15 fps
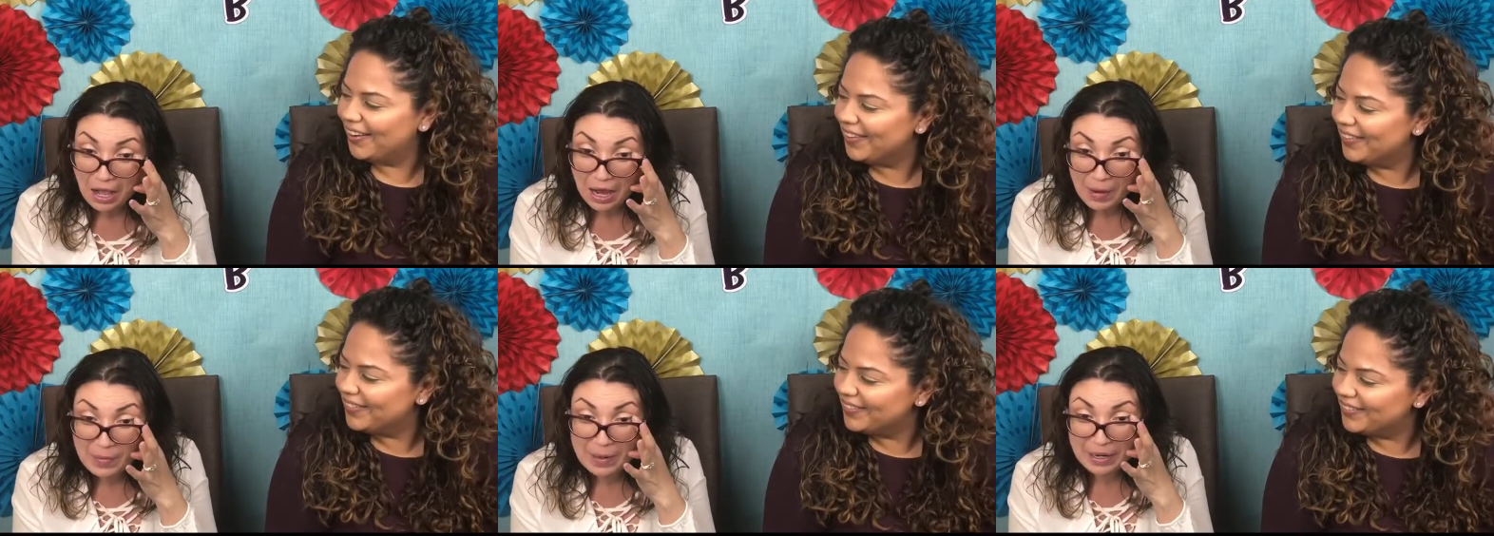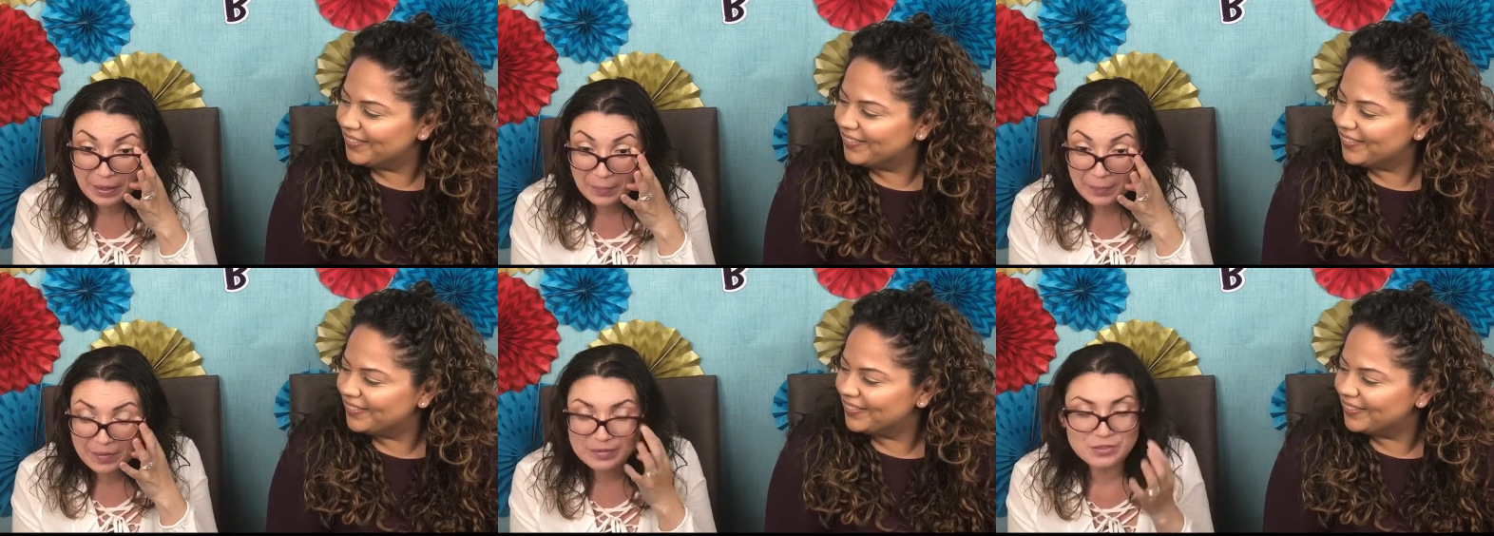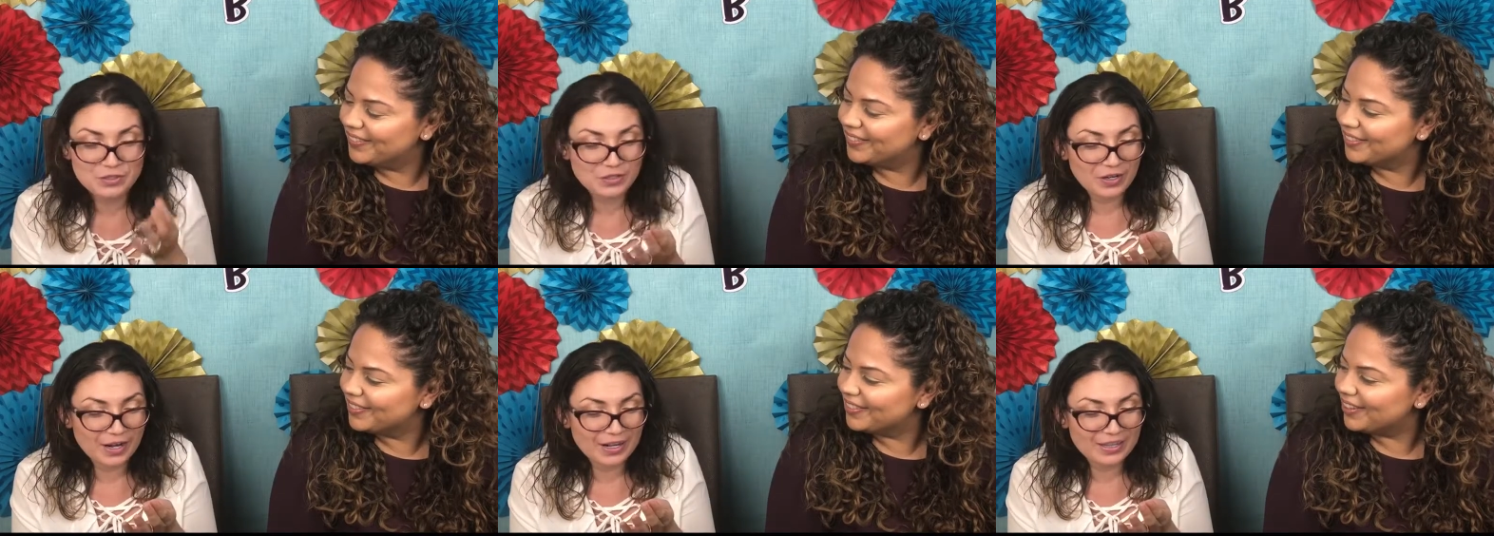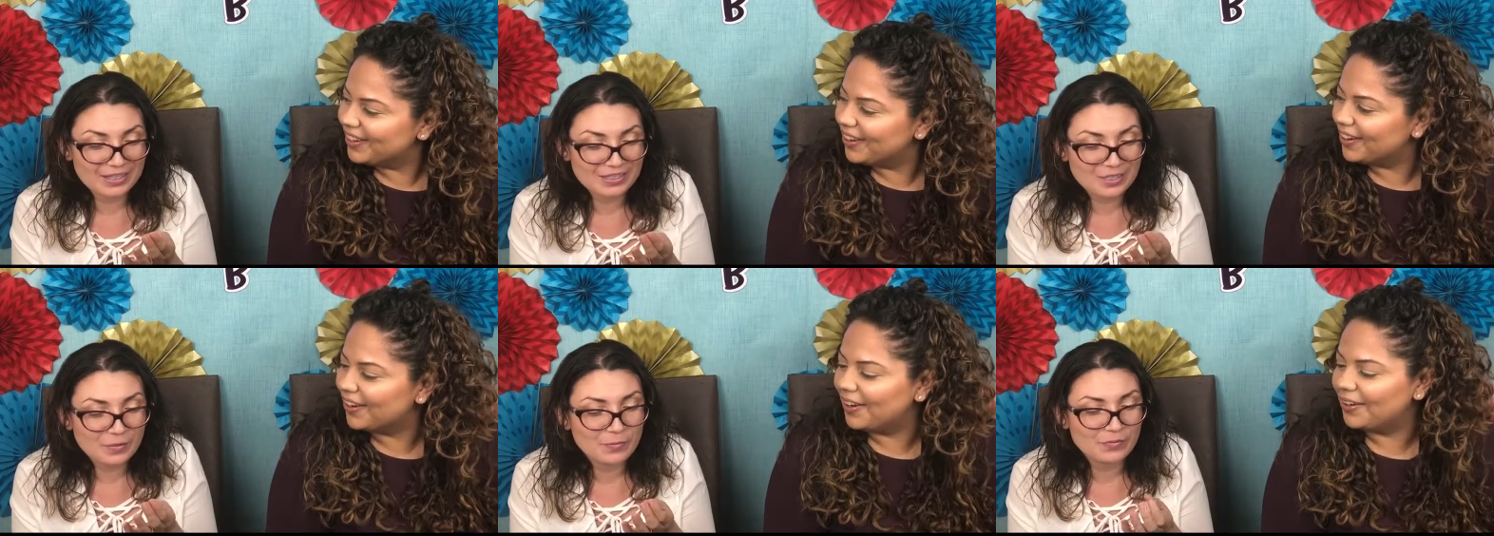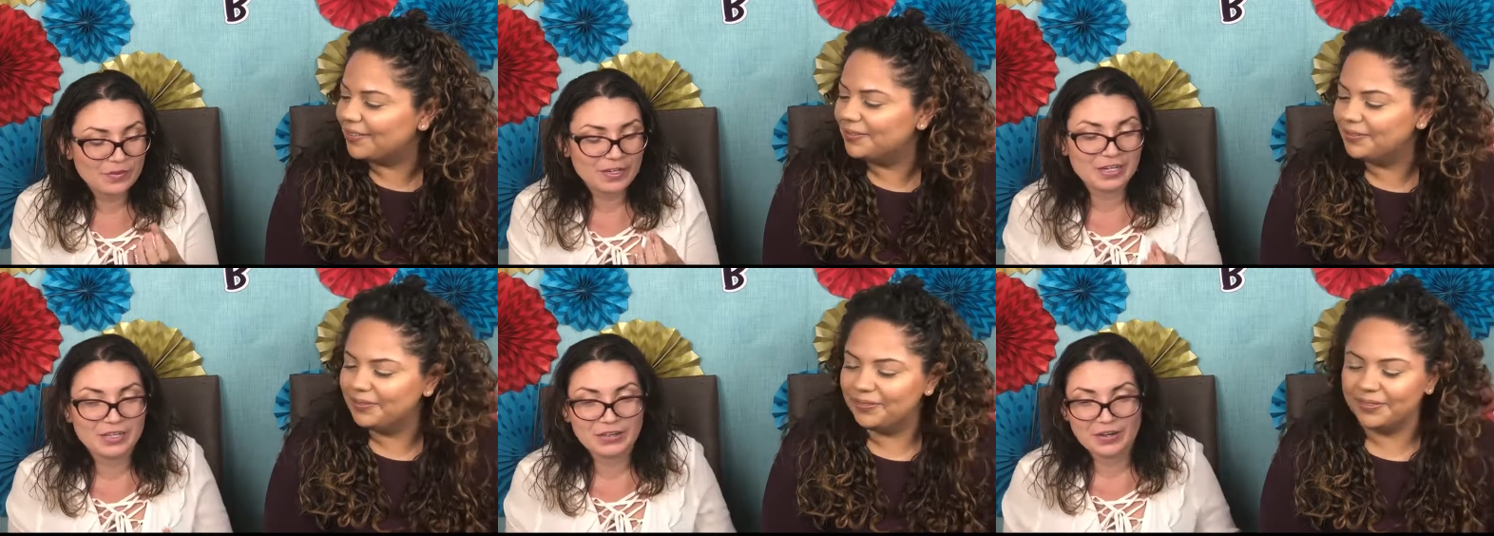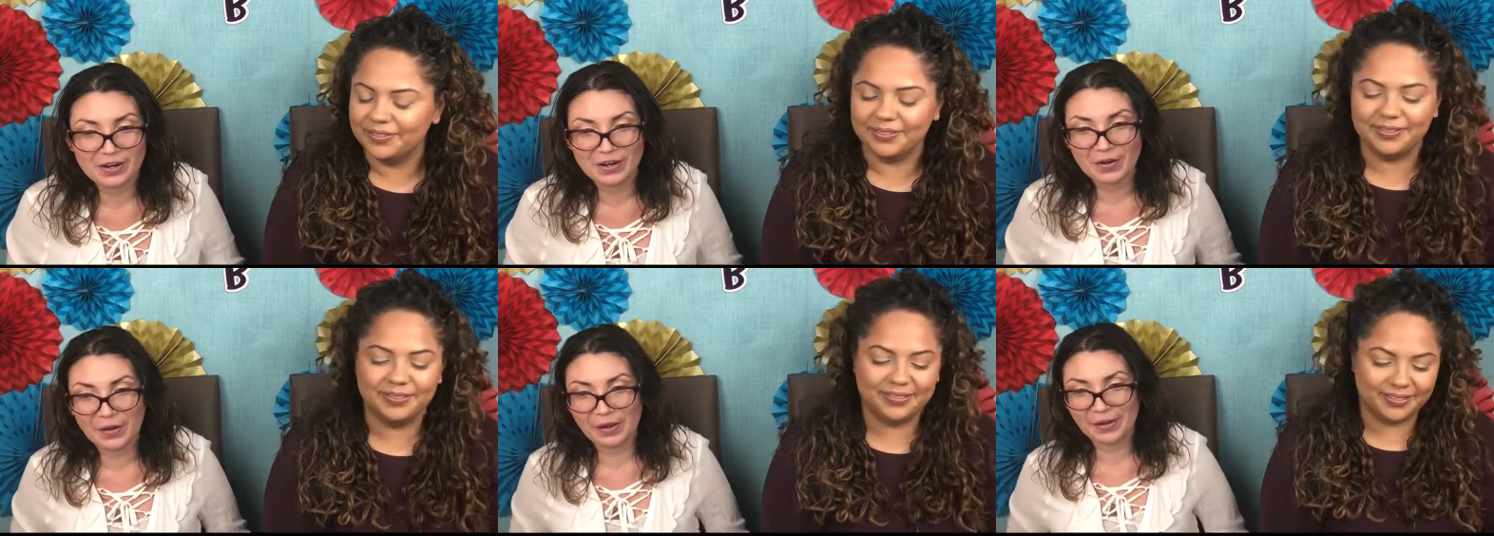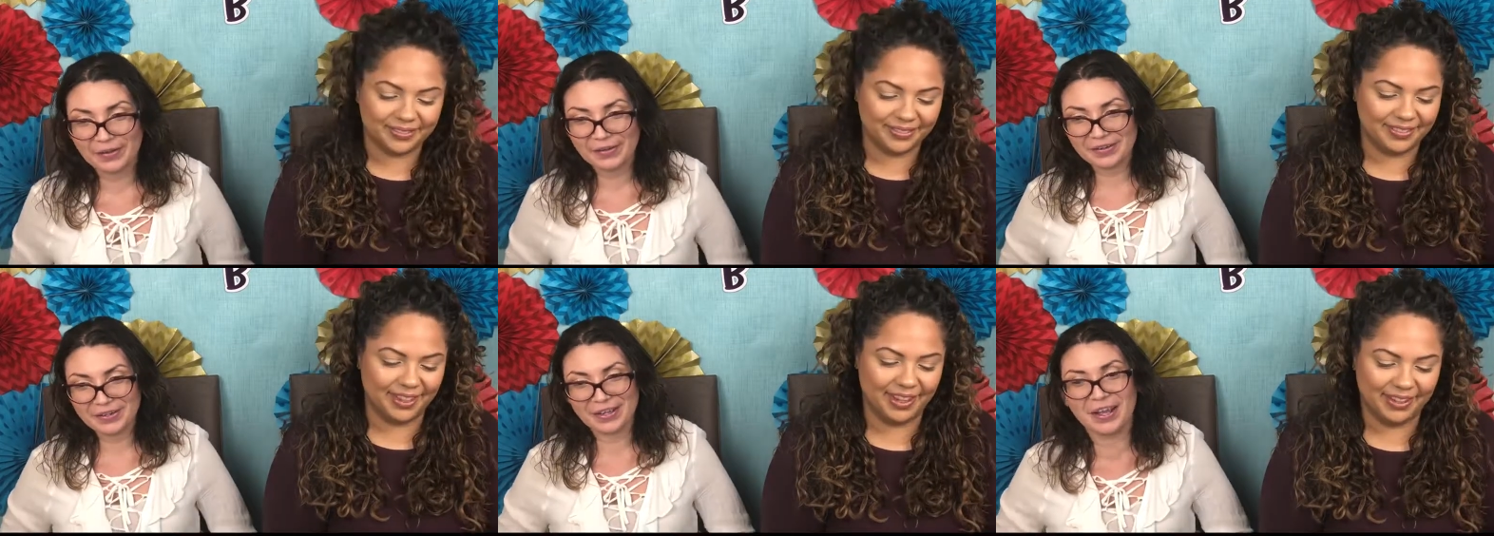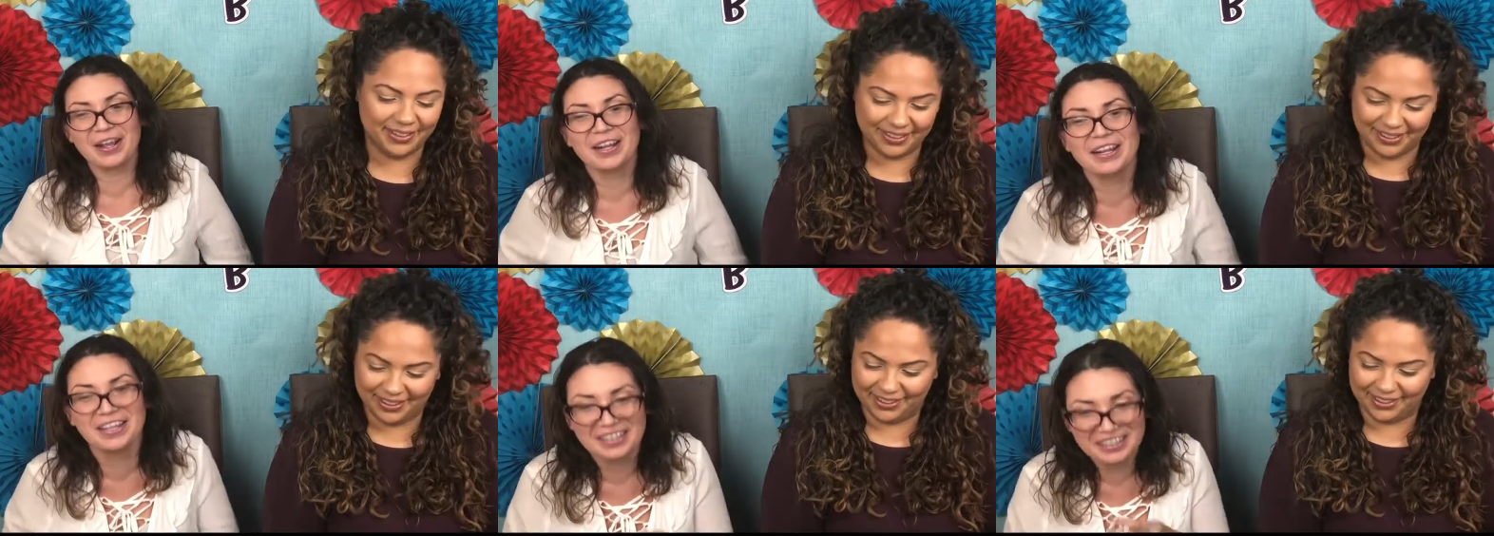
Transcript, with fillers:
Speaker 1: I'm like about to cry. That's how funny you are. Okay, mm-hmm. okay.